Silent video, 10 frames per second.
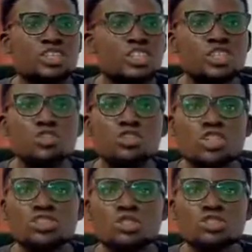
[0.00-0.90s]
Your
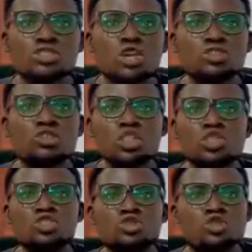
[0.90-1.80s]

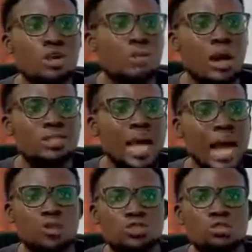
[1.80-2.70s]
introduction should talk about
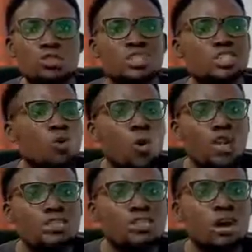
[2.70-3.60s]
house, the
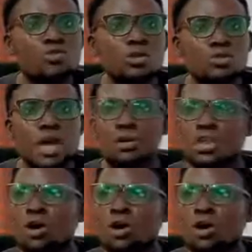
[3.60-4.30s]
quality of a good house.